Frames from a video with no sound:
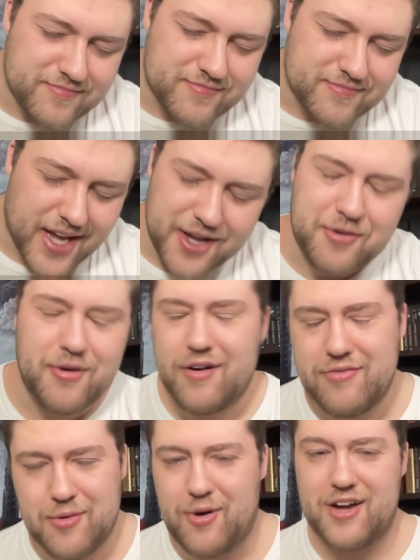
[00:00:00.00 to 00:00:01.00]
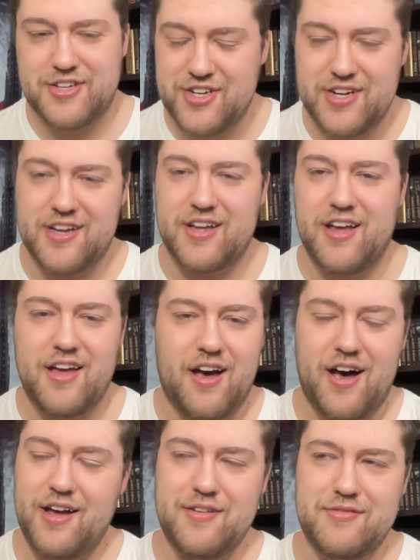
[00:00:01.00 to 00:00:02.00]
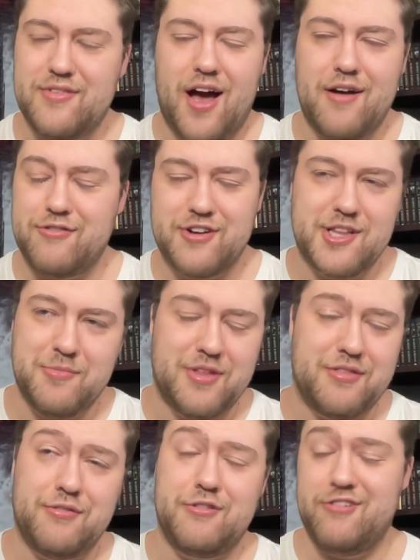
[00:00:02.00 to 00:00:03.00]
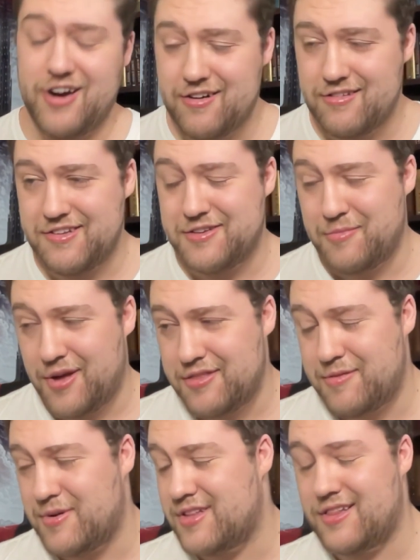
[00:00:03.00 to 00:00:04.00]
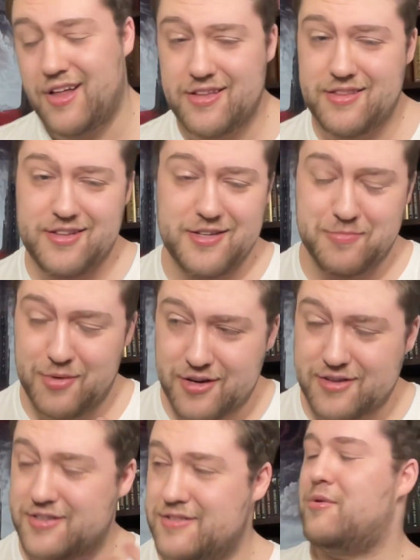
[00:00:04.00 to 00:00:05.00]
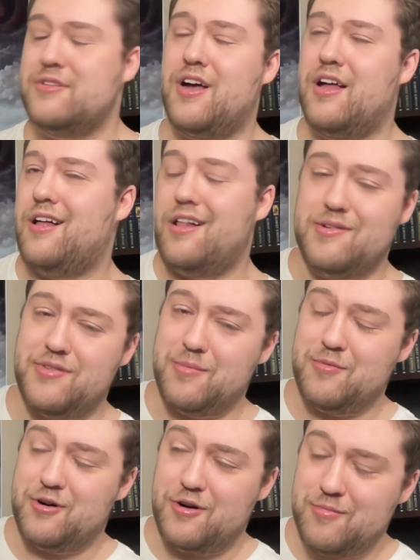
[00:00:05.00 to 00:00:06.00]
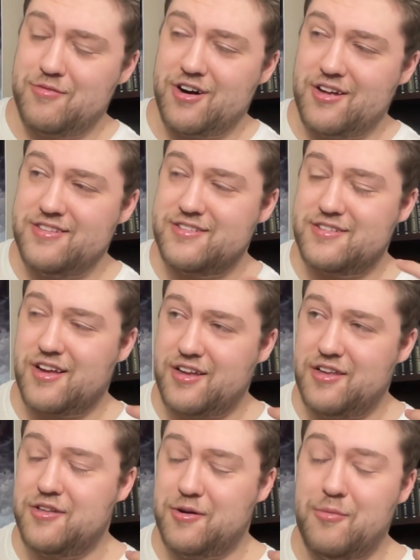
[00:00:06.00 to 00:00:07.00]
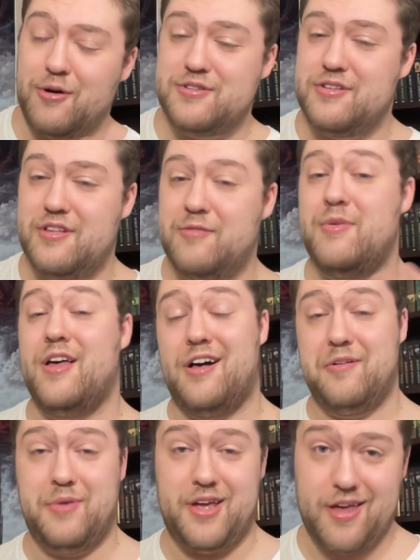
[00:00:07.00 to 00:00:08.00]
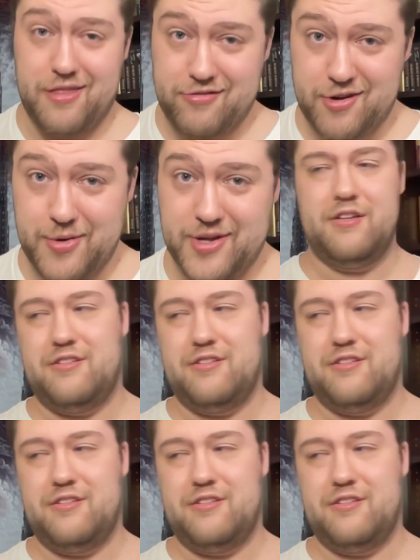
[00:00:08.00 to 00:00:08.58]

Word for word: Thank you all for watching. I've I've really been through the ringer this month, but a lot of these books, well, not all of them are home runs. Uh, you know, most of them helped me get through it.